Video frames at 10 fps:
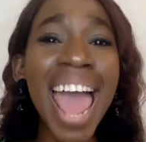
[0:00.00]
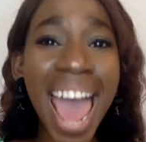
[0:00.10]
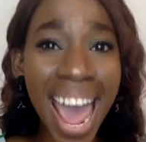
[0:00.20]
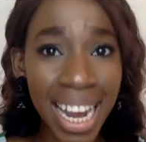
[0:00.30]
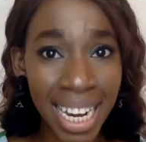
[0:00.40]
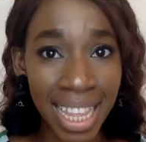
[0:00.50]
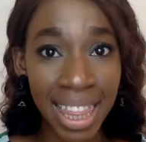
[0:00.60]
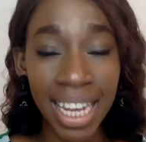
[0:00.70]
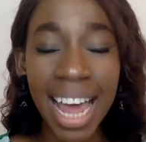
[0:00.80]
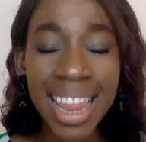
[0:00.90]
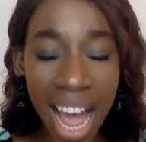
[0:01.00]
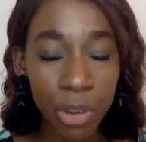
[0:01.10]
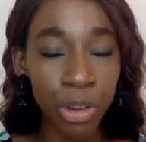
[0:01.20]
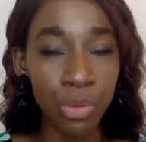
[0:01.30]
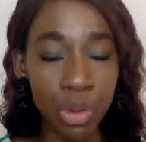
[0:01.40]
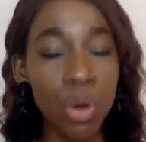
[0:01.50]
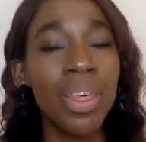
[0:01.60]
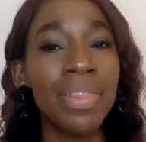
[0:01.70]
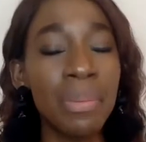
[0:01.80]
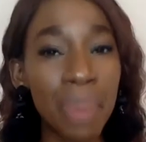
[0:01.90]
anything and now you know
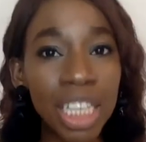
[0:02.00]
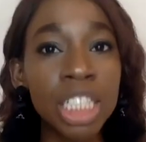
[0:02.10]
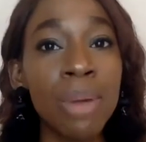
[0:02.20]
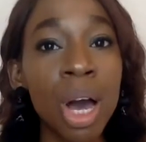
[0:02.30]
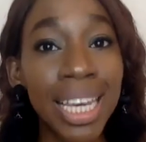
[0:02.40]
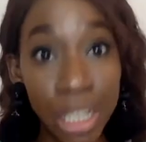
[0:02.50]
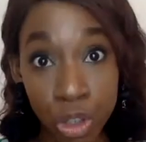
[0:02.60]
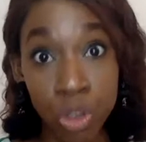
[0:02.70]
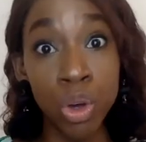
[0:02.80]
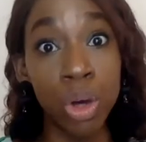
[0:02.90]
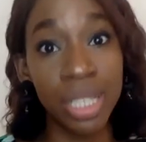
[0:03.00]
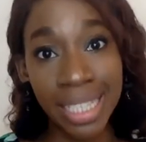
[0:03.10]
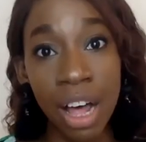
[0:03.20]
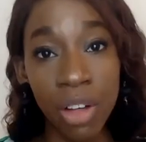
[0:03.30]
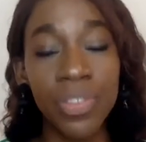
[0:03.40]
that the benchmark is yourself,